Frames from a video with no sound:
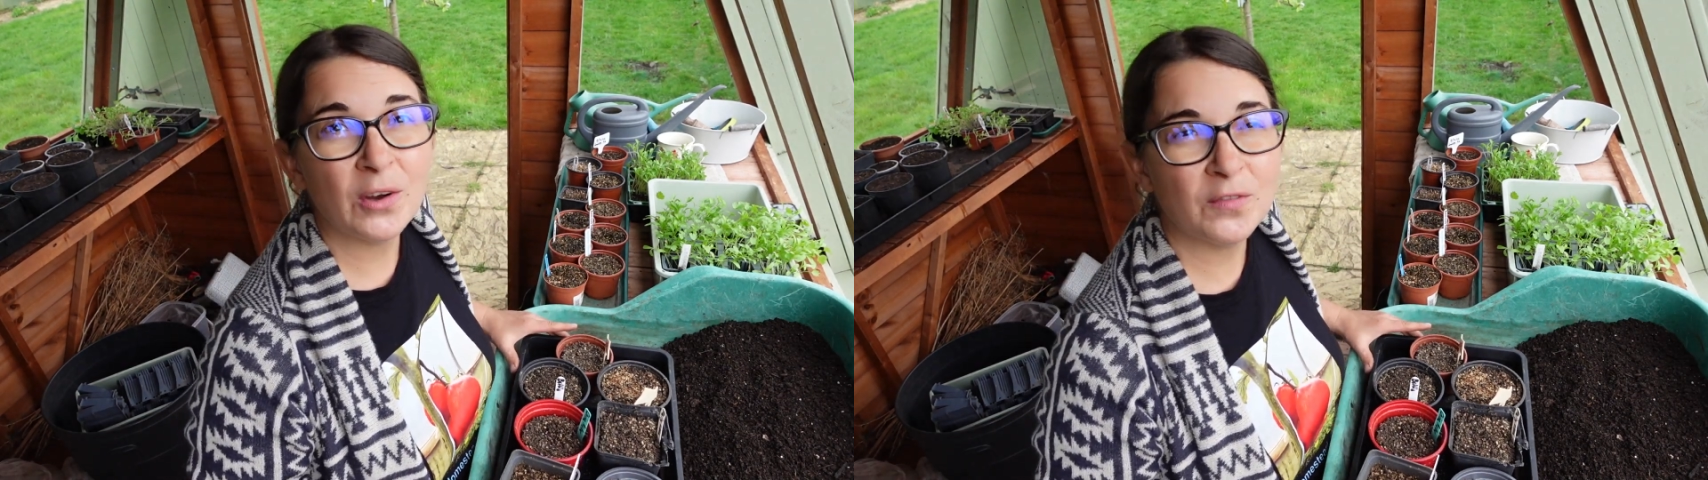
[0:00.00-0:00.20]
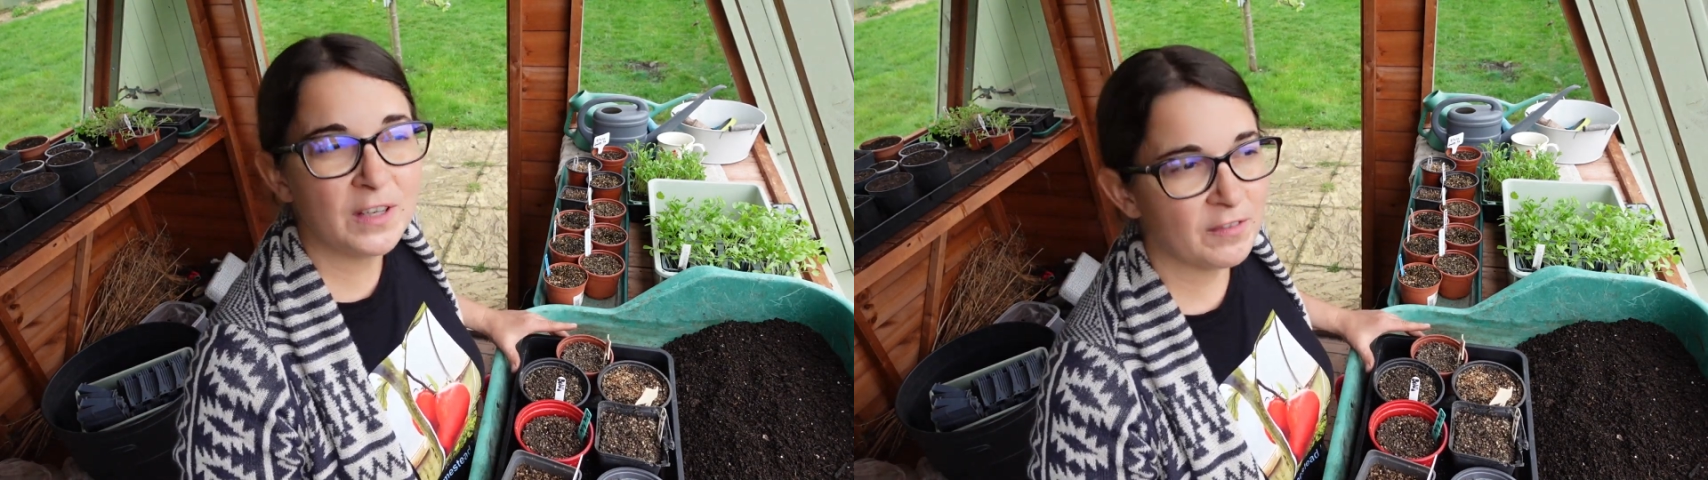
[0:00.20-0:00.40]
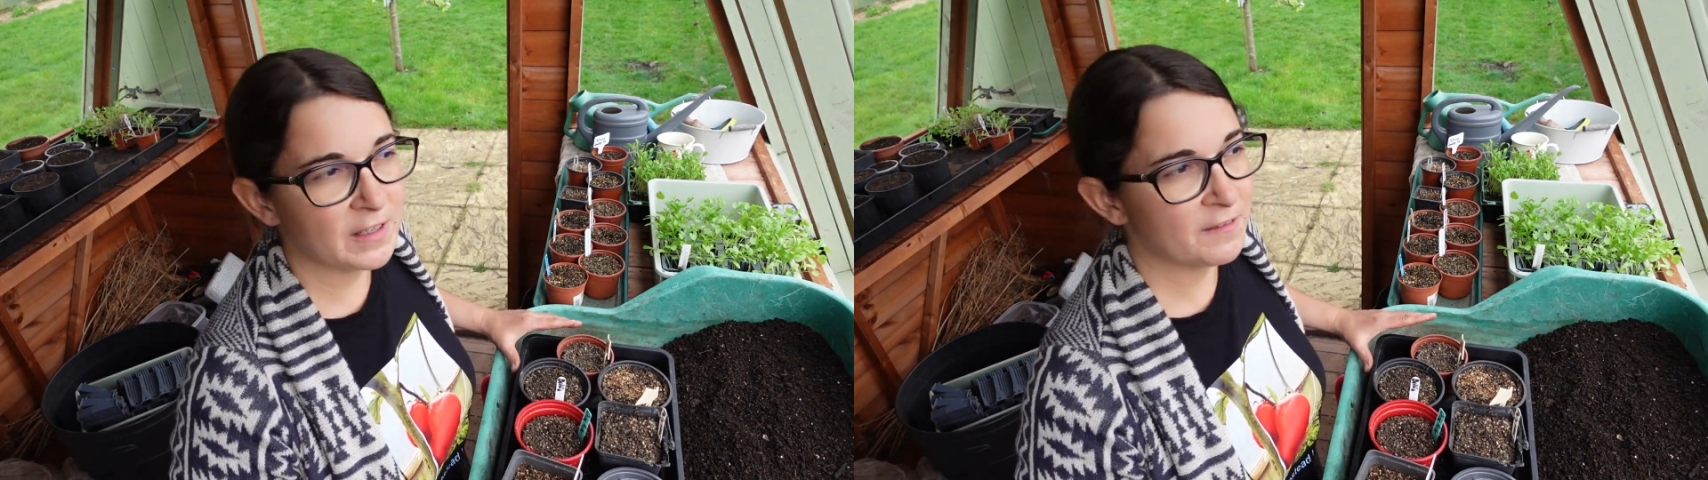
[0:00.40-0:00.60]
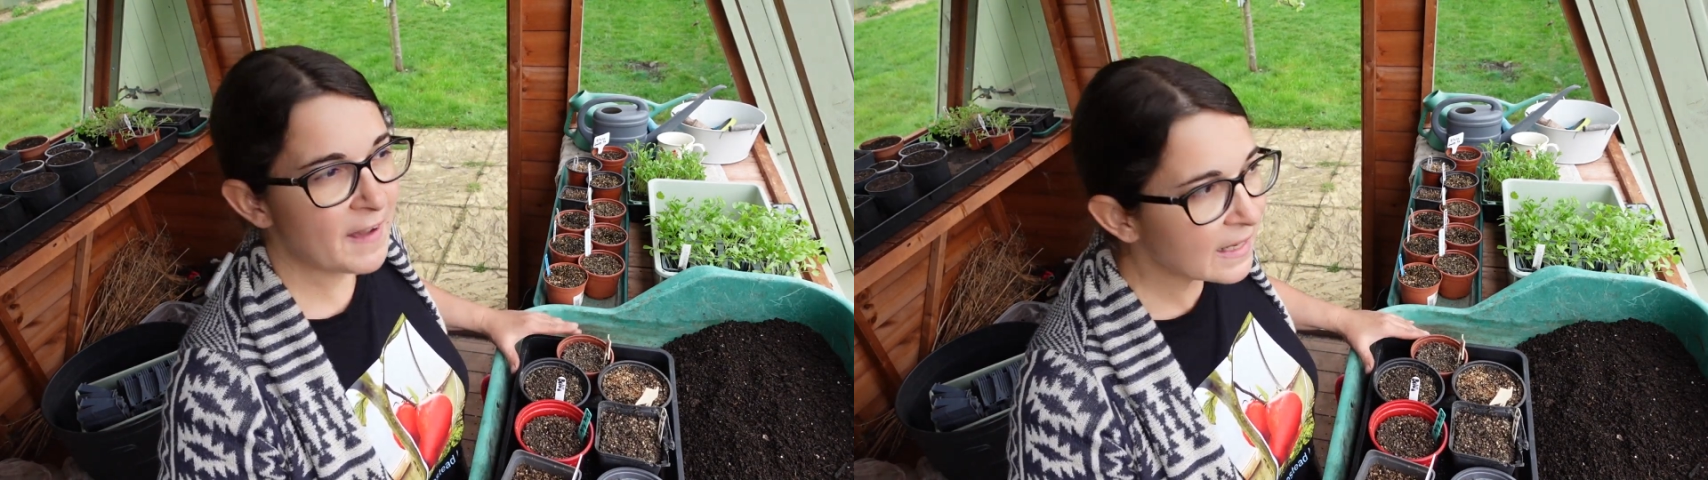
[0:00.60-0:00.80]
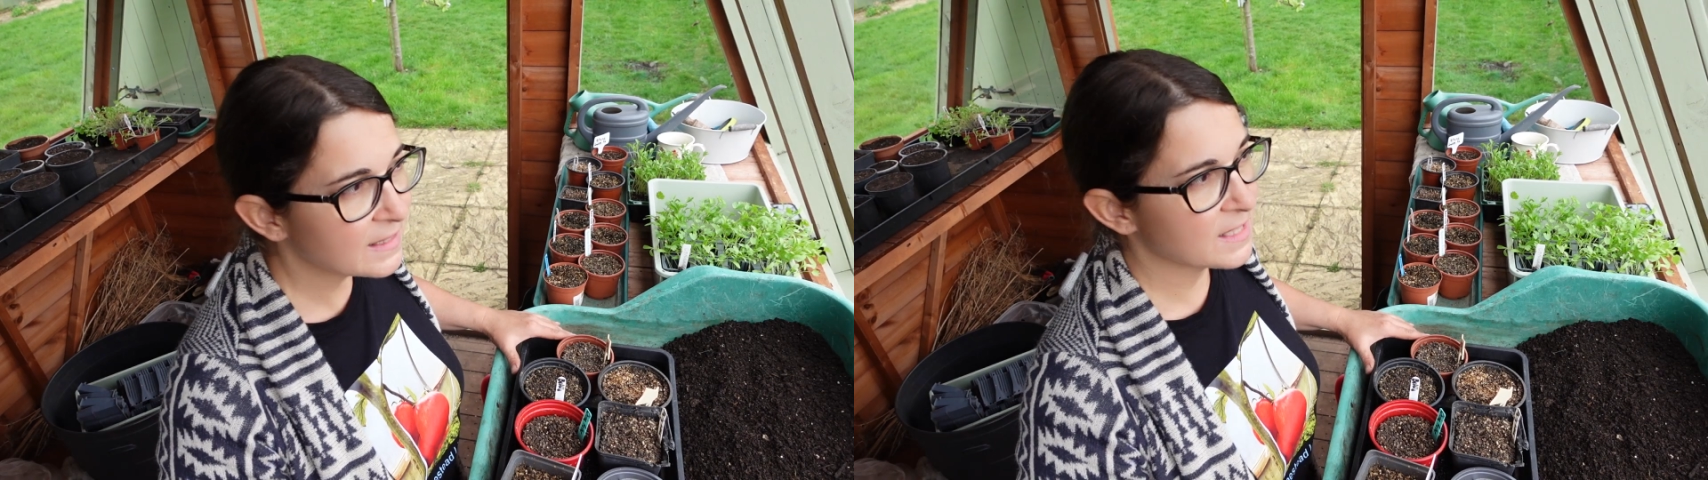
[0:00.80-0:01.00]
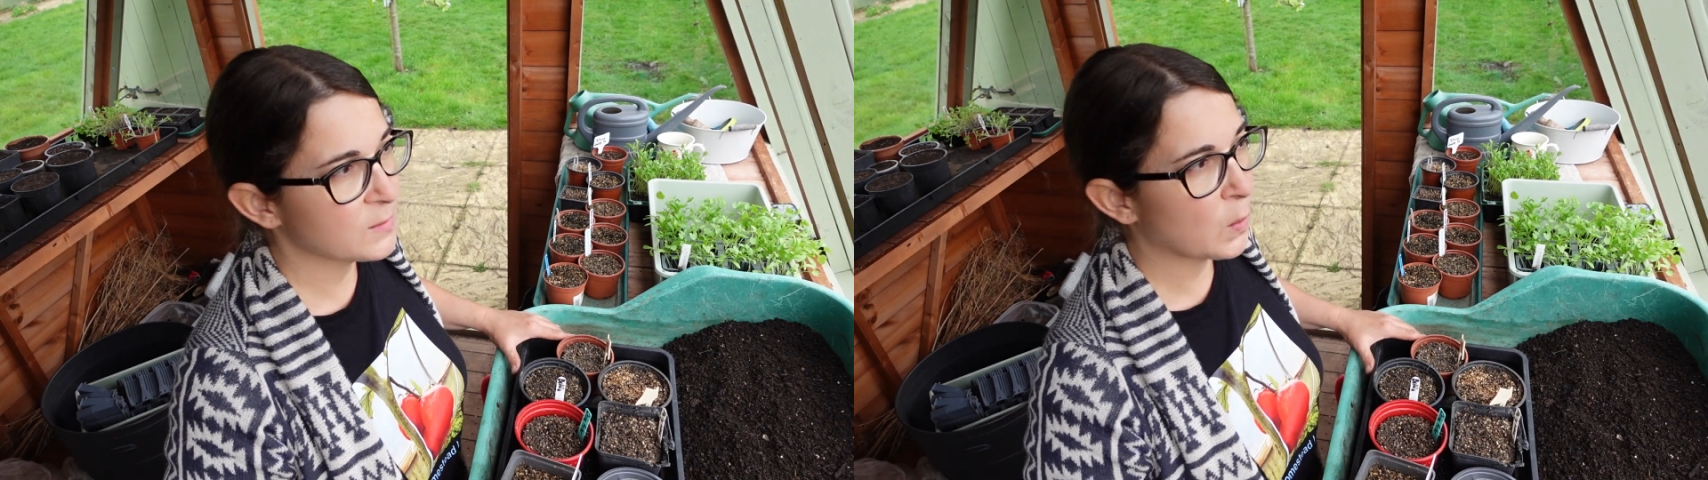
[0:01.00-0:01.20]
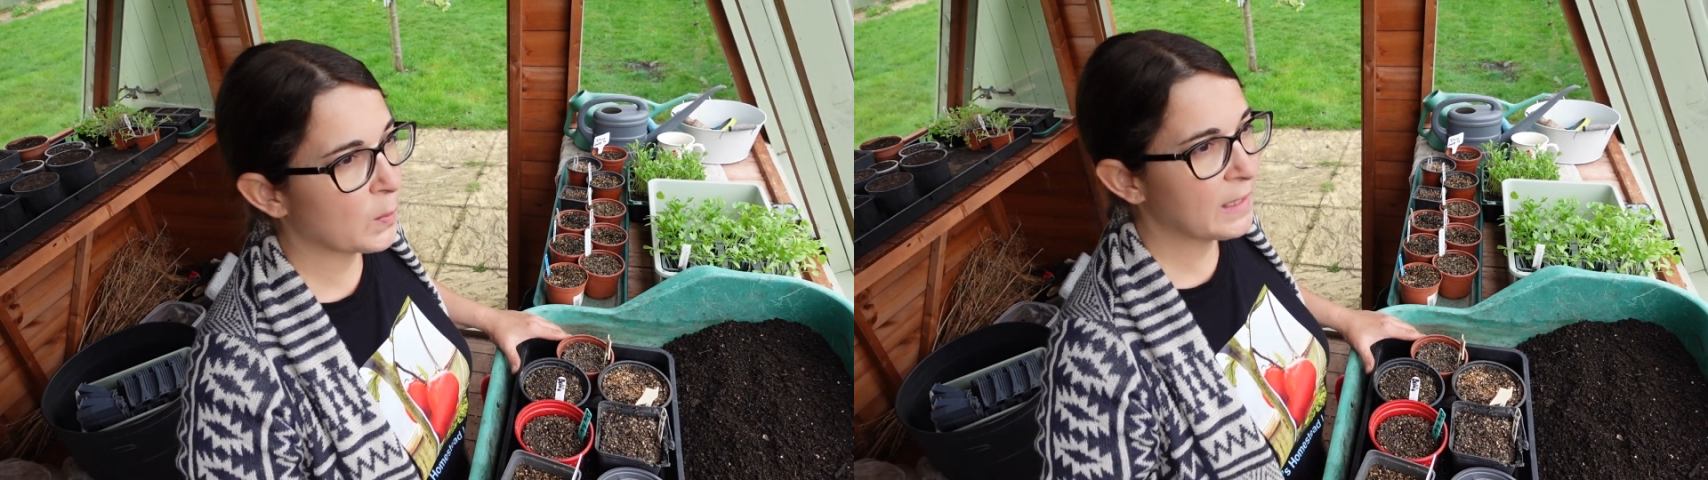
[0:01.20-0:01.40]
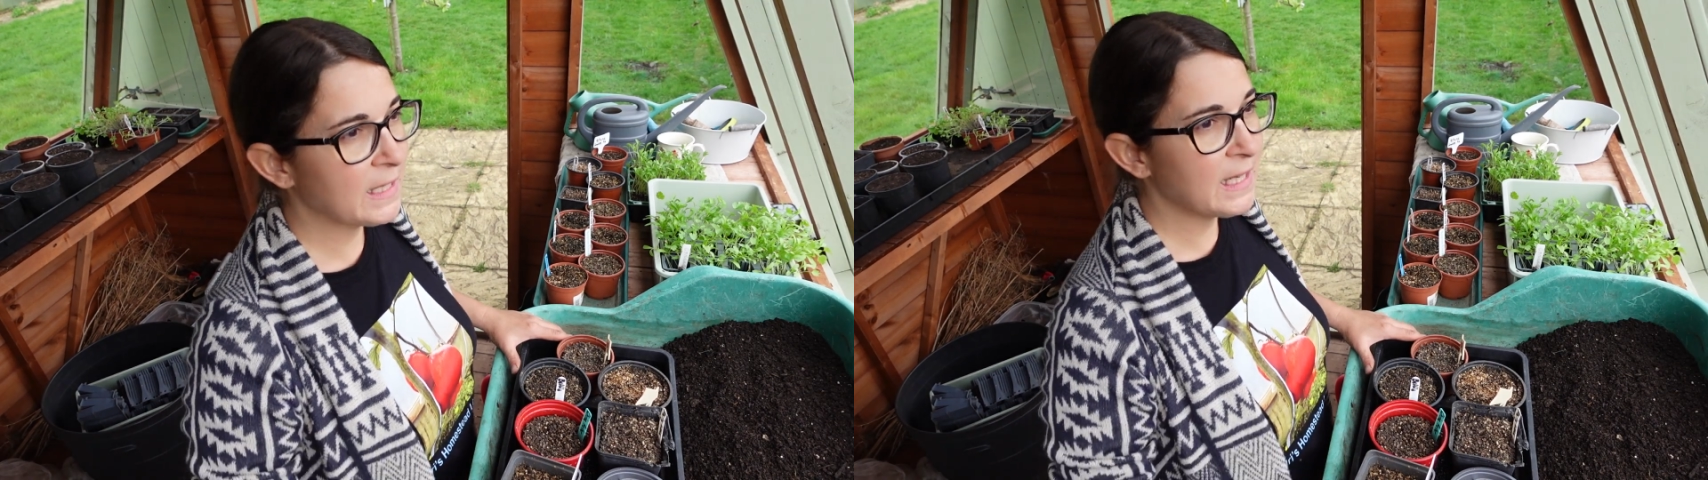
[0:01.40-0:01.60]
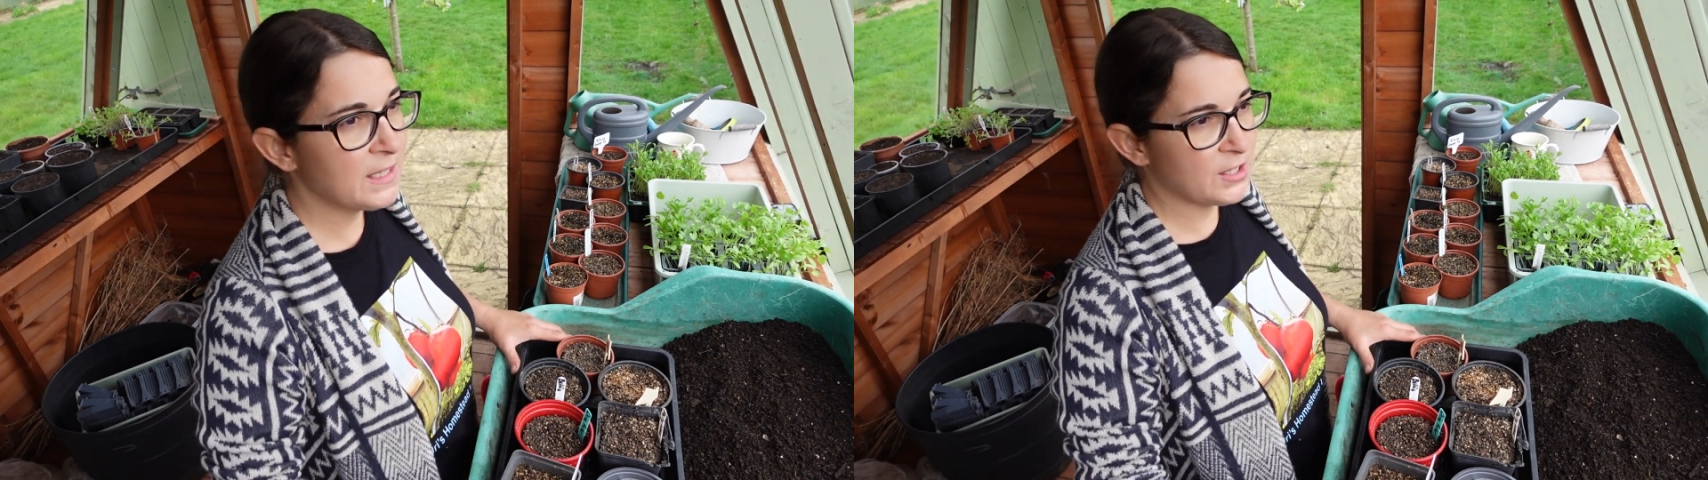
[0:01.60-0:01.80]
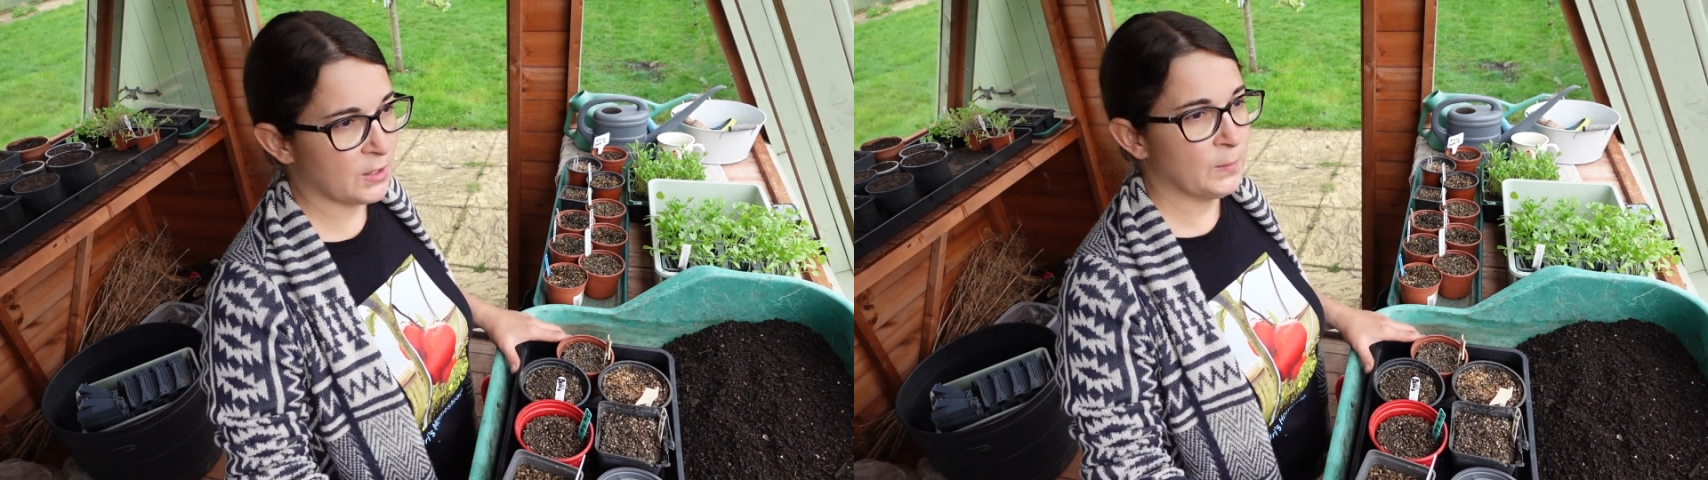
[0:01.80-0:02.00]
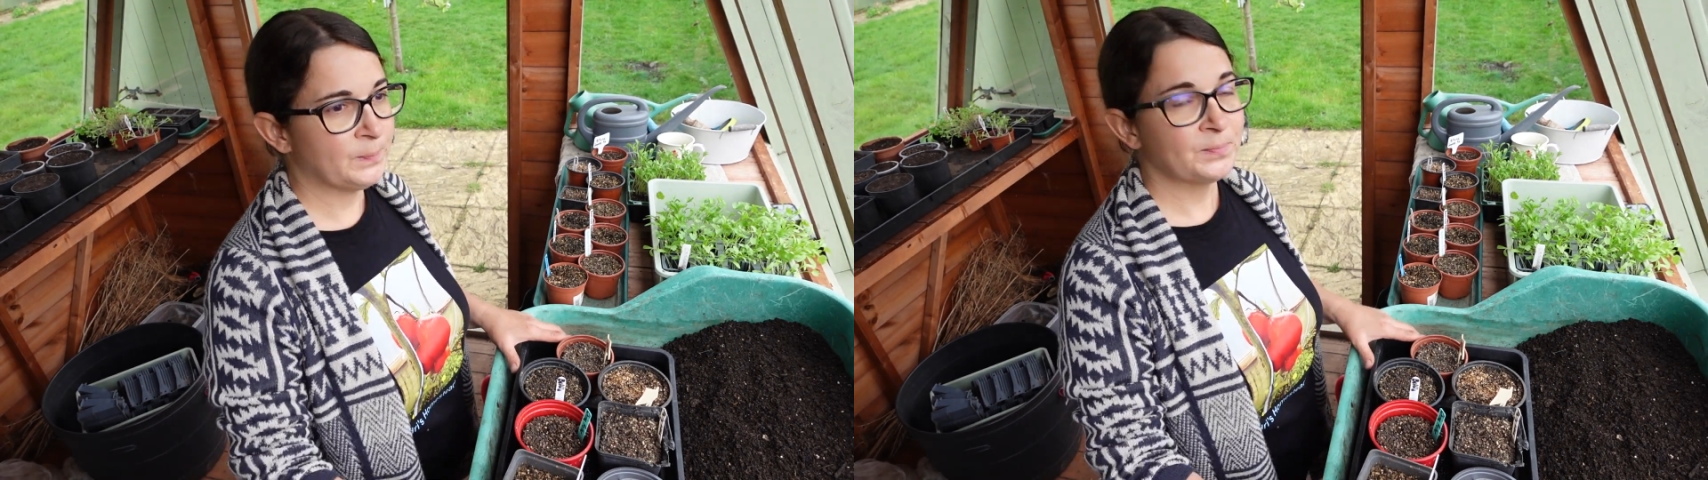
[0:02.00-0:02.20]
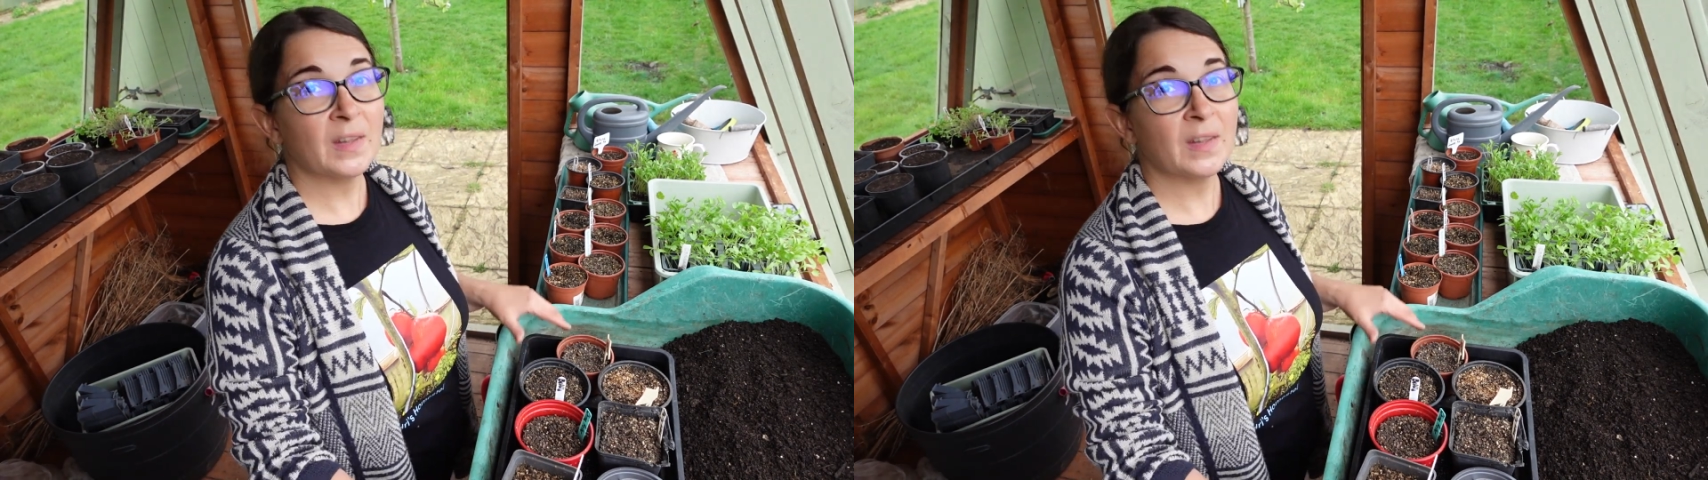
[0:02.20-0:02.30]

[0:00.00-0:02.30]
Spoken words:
of different factors what we need to